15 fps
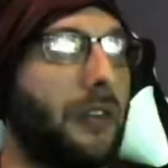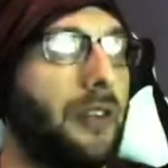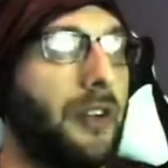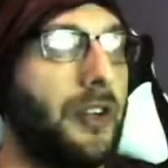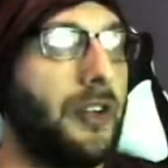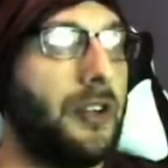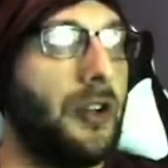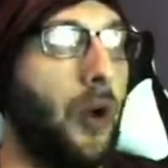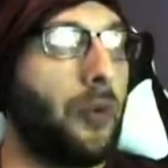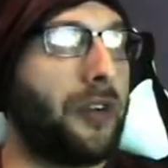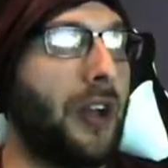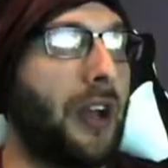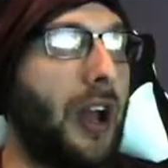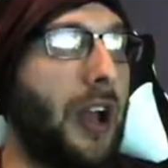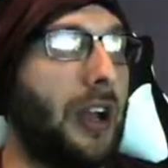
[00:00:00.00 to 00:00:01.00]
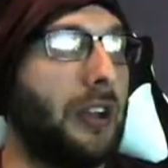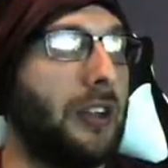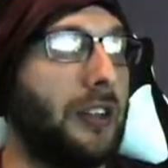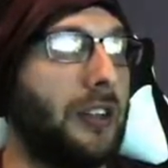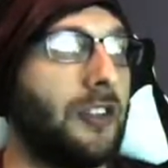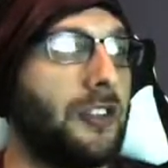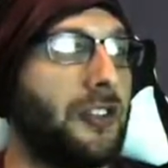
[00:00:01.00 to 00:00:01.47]
You don't die.
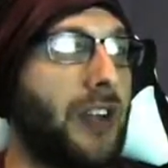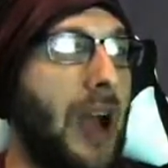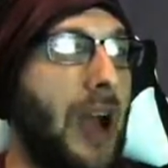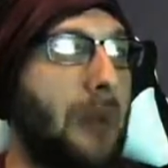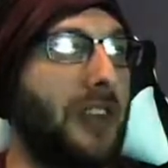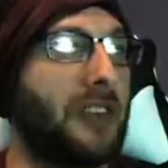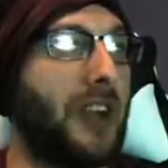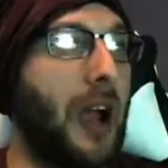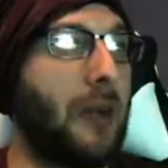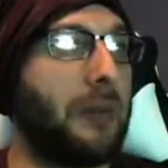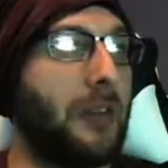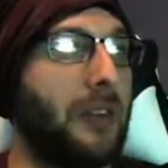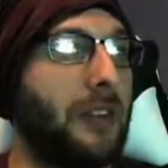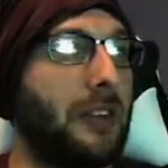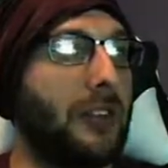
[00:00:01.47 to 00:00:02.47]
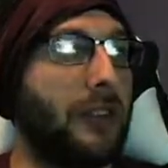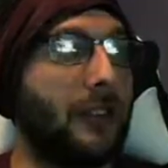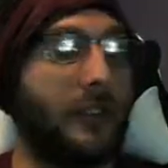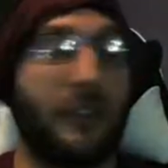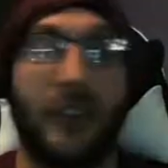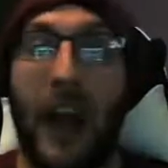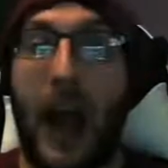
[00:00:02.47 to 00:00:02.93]
It's just choppy. It's
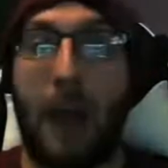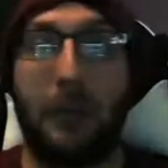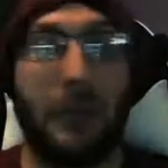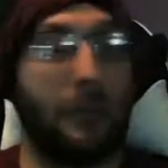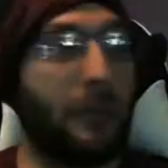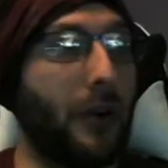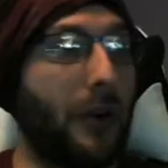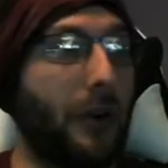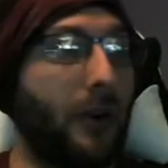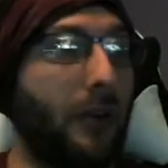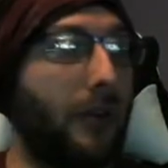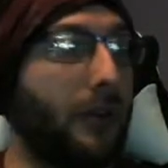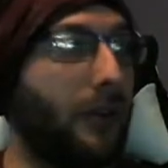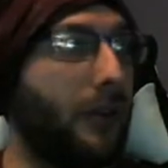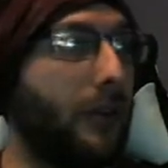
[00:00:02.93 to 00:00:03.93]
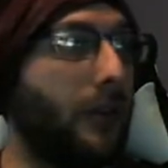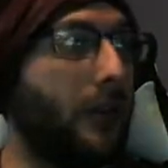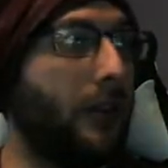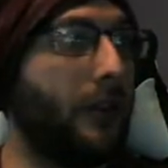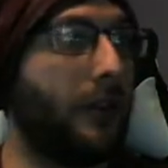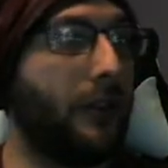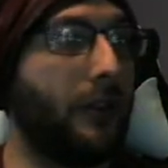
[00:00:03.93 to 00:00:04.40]
chopping, bro.
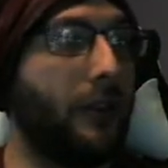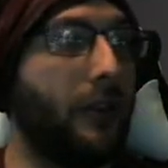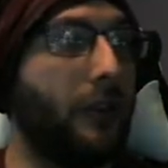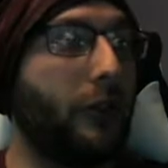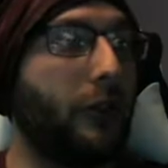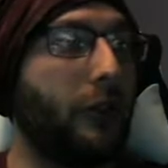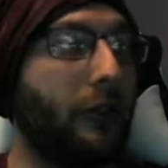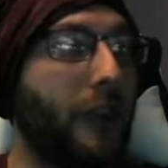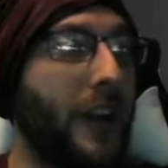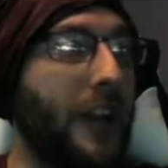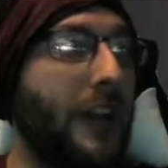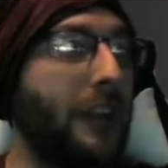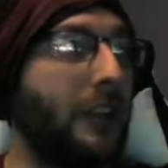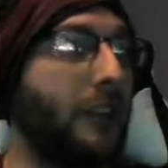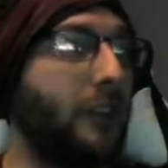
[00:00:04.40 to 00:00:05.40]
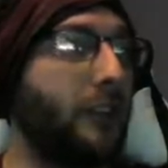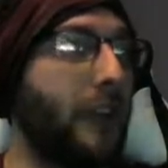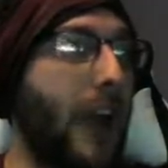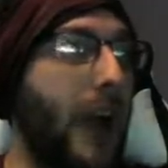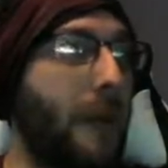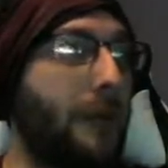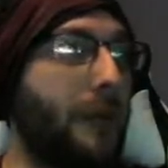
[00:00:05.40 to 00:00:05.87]
Straight
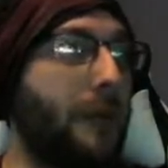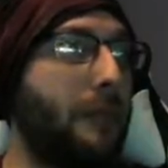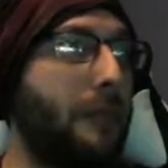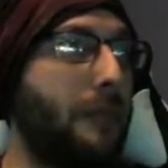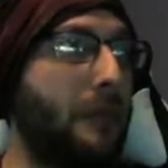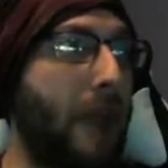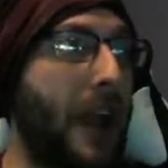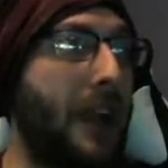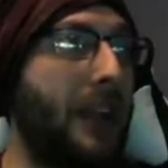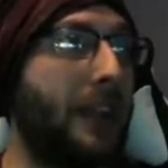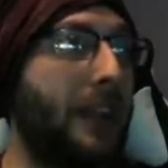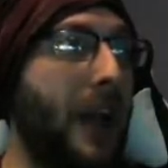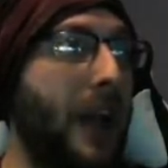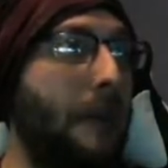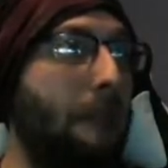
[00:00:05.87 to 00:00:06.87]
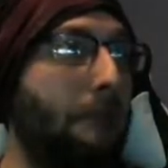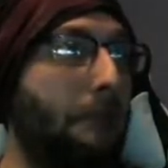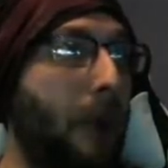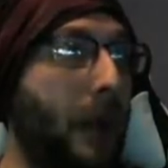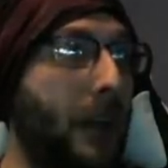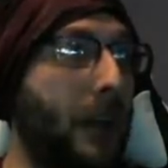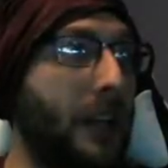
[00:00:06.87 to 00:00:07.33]
chopping. Making that
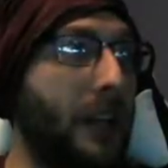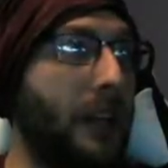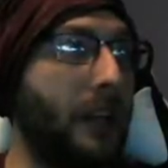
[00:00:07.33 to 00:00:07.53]
money.